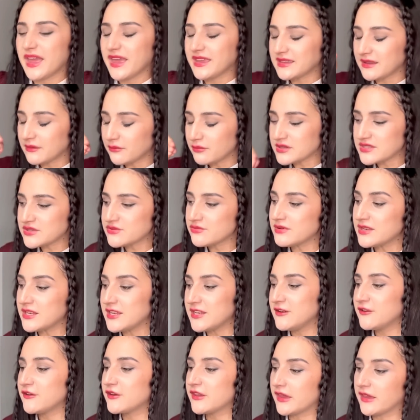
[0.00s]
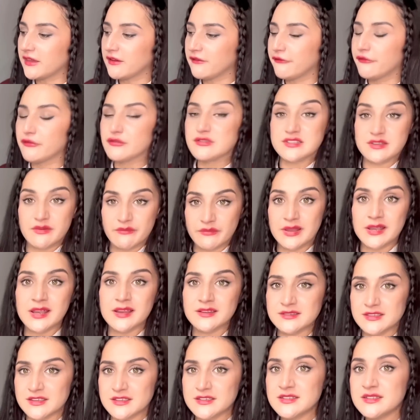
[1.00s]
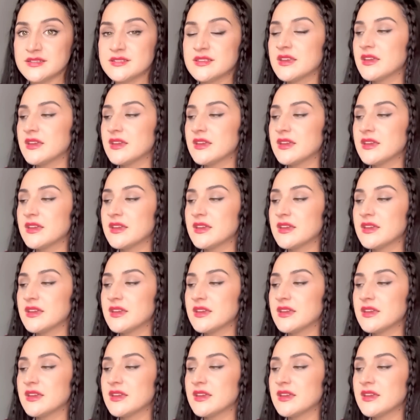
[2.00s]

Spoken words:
And I was really looking for something like this.